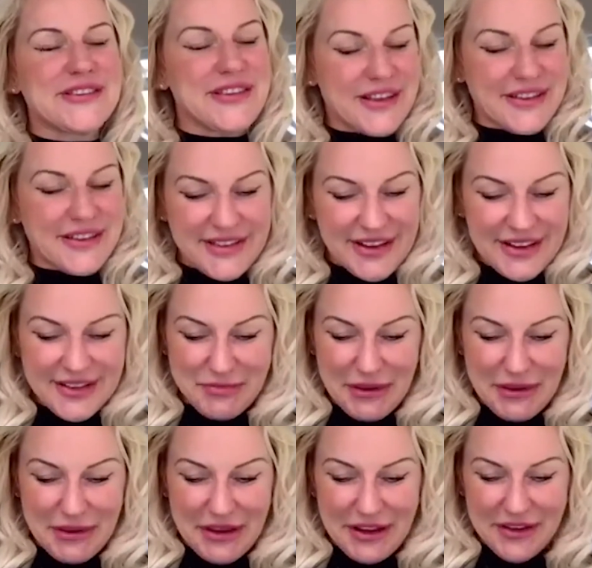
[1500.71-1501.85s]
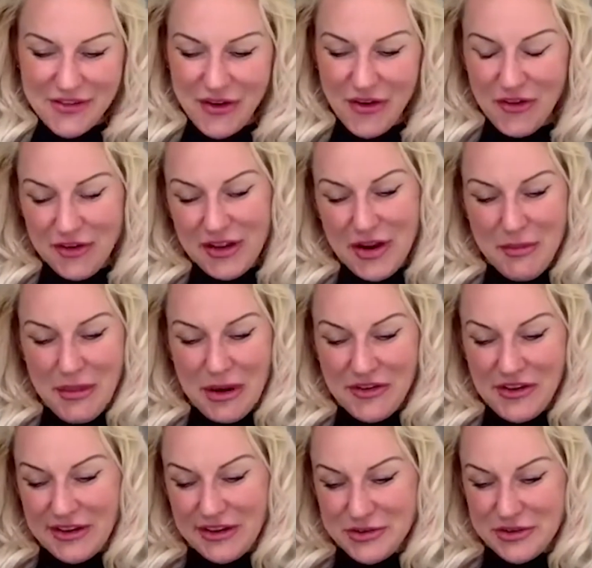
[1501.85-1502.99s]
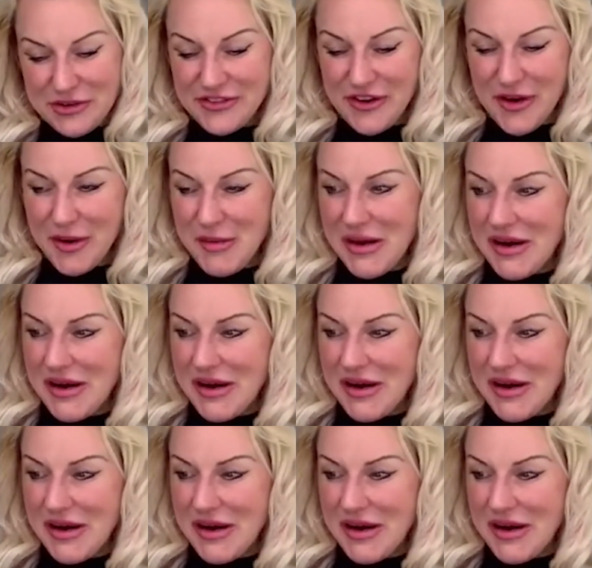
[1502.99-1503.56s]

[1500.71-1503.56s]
as kids. My granddad was a farmer.